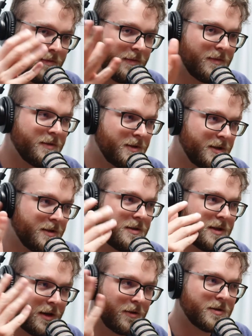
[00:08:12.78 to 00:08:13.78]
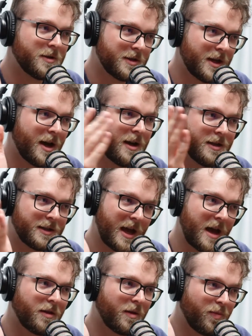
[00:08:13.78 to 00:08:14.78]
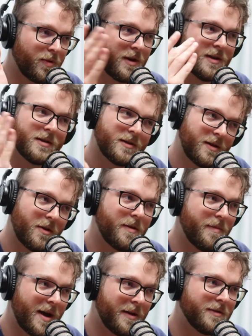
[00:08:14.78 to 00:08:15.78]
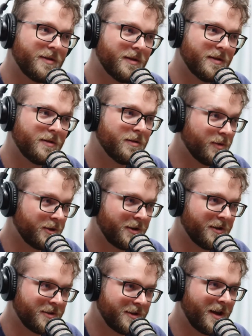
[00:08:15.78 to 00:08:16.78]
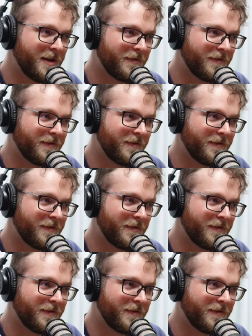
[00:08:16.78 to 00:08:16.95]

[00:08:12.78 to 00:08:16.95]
secret societies, Catholic priests don't amount to too much good stuff.